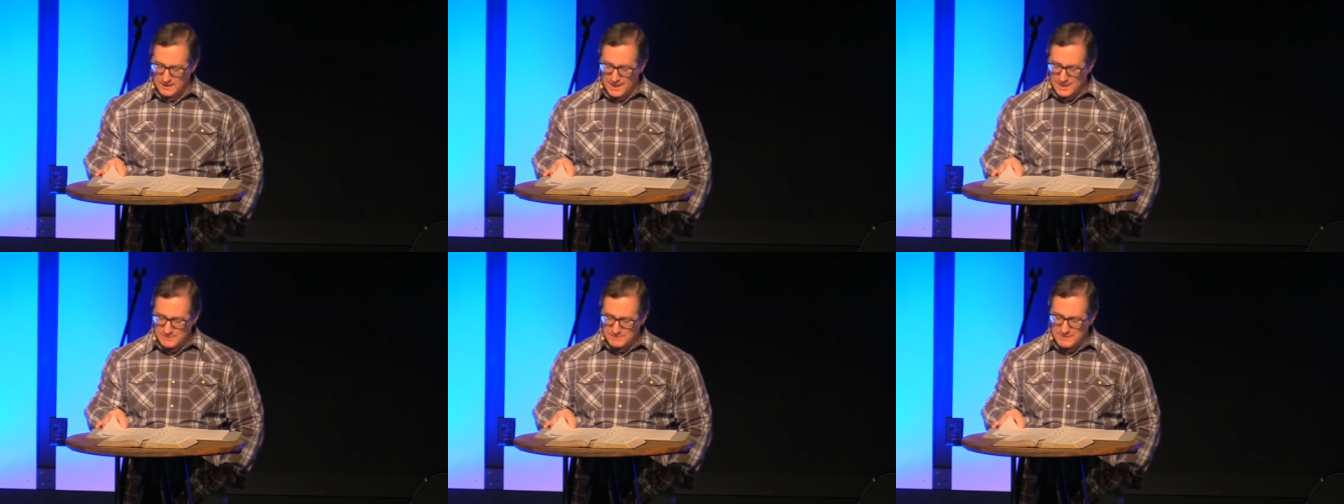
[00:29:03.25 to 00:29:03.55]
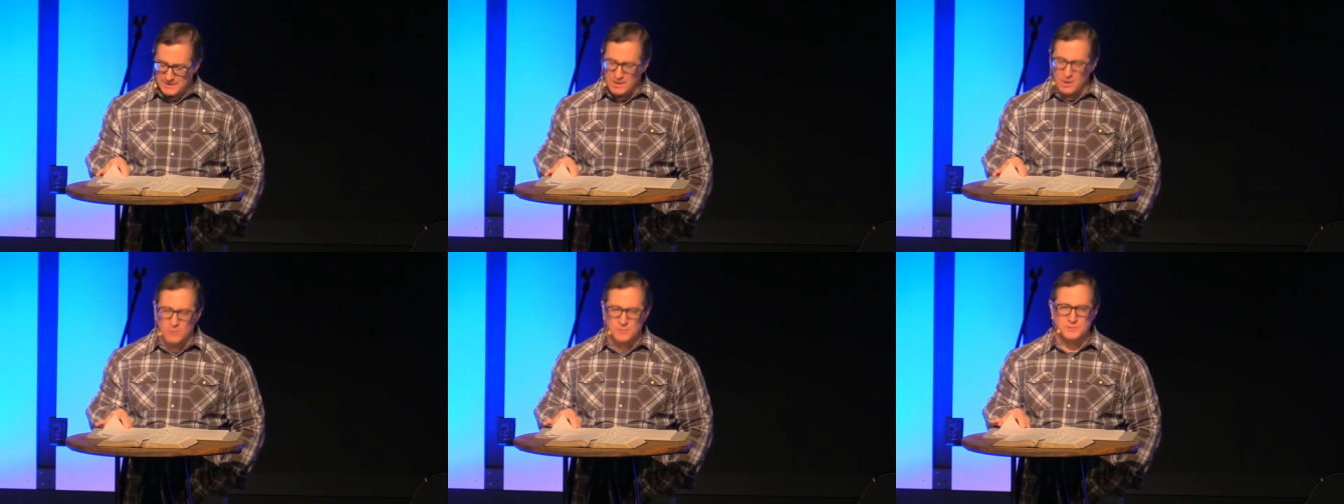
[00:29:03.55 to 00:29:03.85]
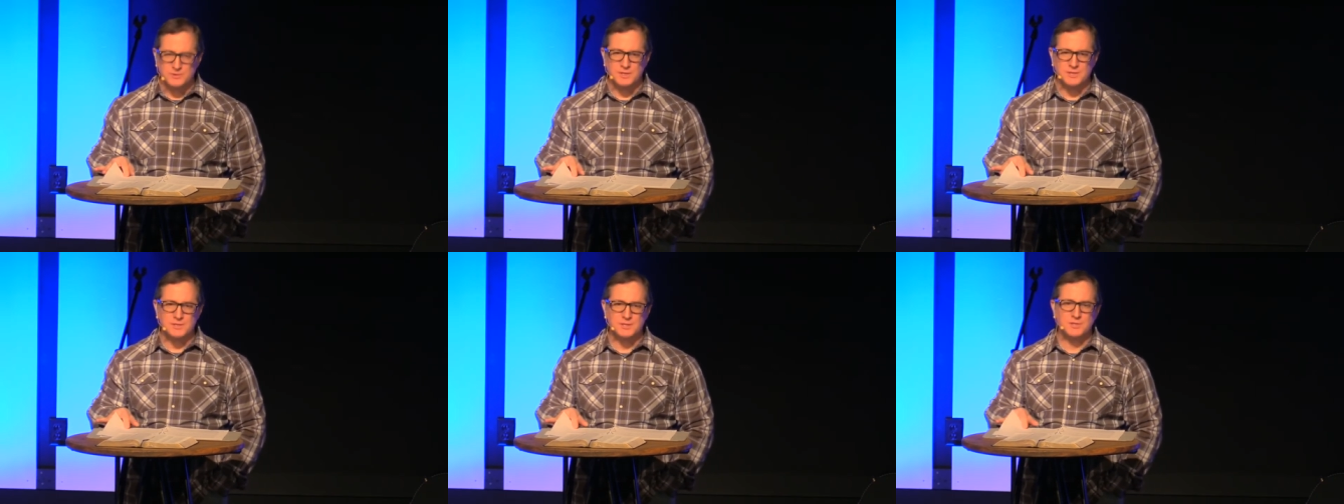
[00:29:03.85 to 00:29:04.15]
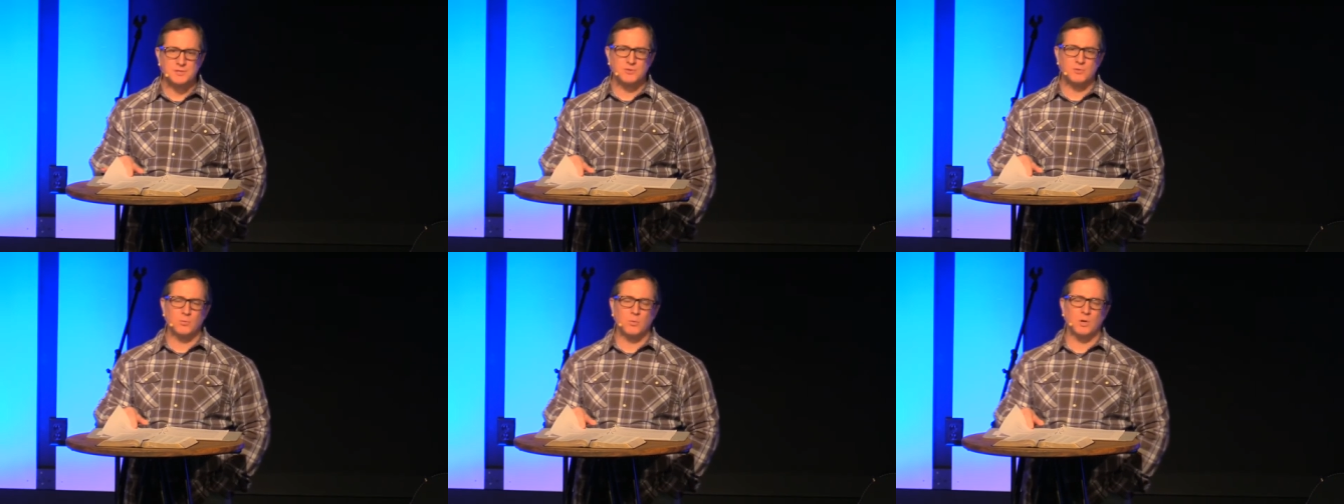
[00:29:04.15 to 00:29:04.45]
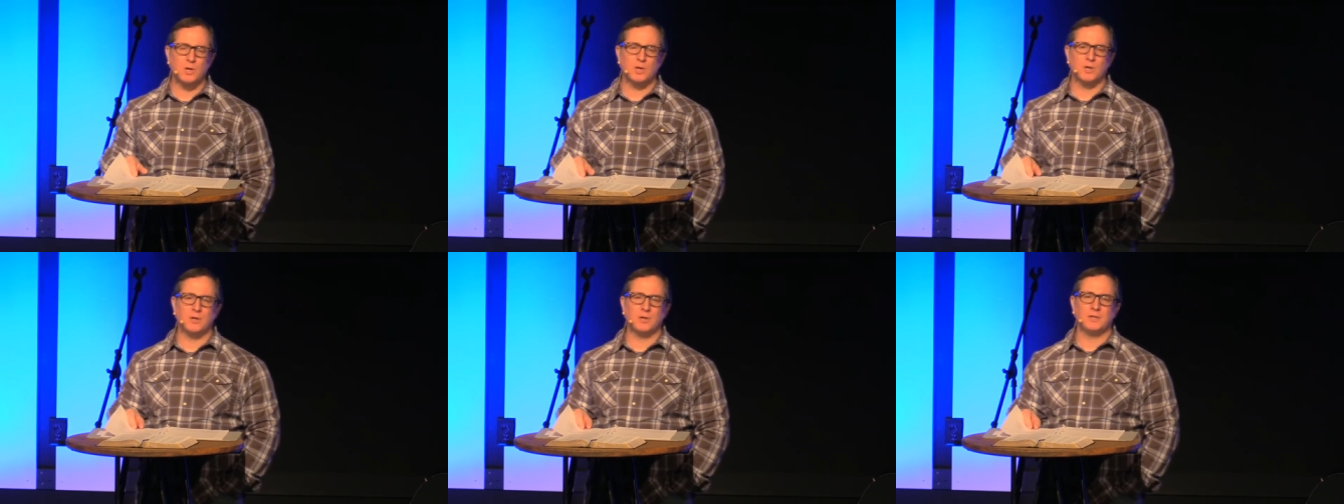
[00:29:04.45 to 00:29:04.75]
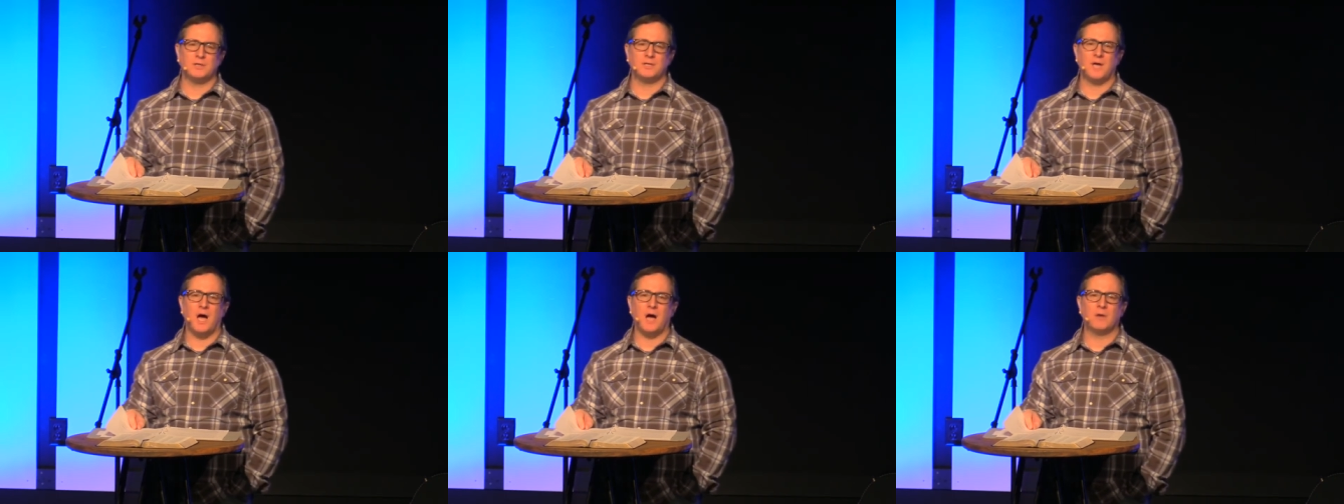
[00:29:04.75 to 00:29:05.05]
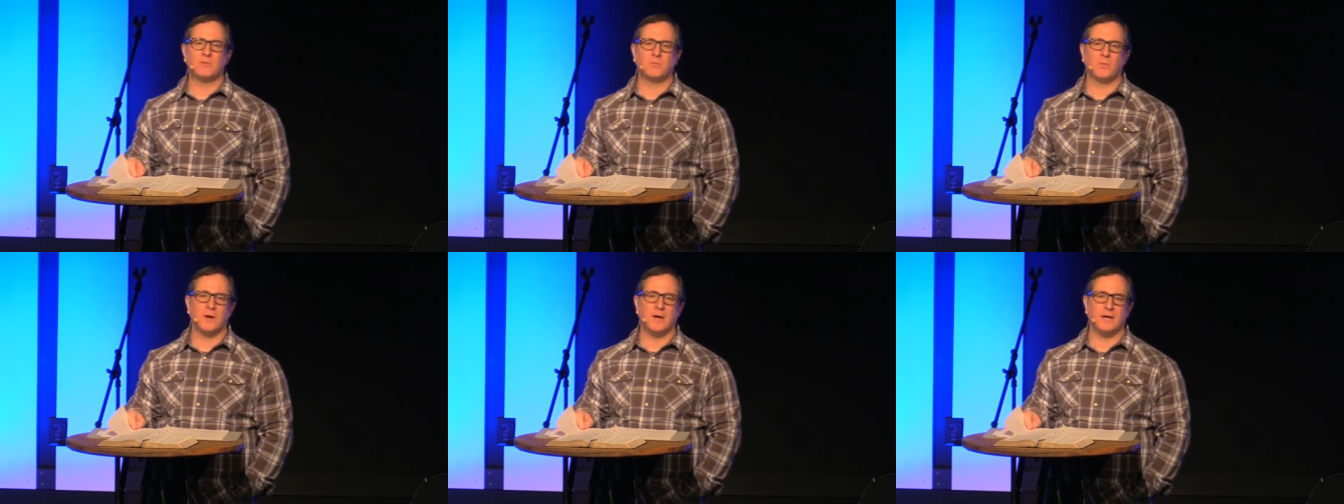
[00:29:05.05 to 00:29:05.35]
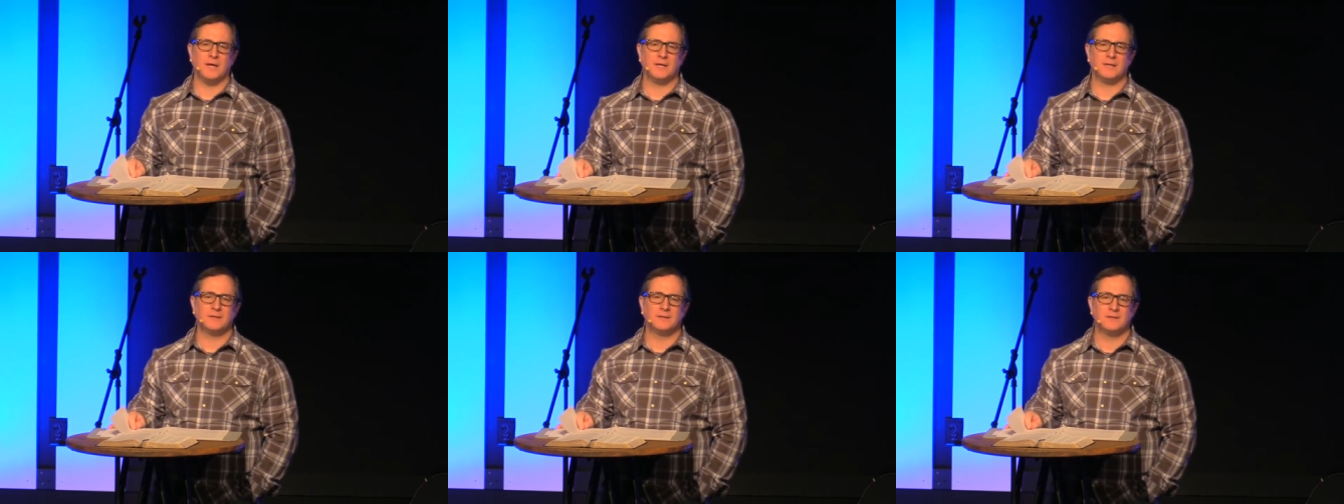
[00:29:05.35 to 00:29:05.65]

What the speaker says: That's because this is the word Yahweh.